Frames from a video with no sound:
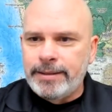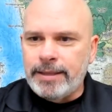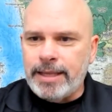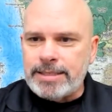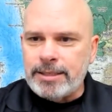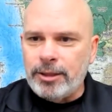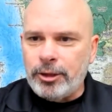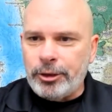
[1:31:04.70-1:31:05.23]

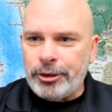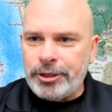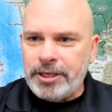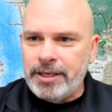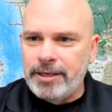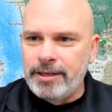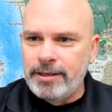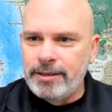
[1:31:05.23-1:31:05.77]
Lesson learned.
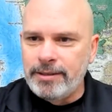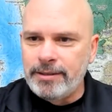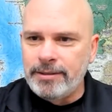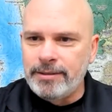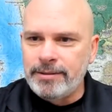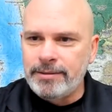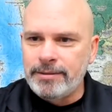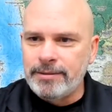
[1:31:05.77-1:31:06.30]

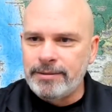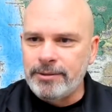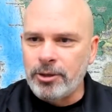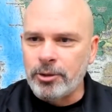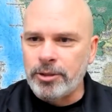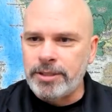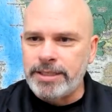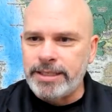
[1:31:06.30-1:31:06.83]
No
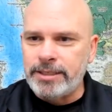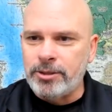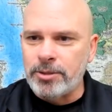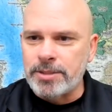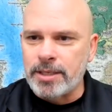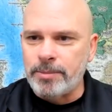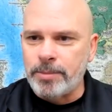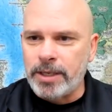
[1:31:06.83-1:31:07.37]
good deed
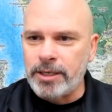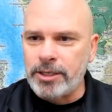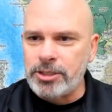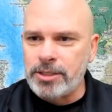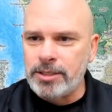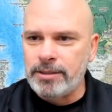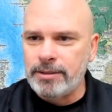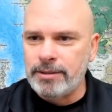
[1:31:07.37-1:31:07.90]
goes unpunished.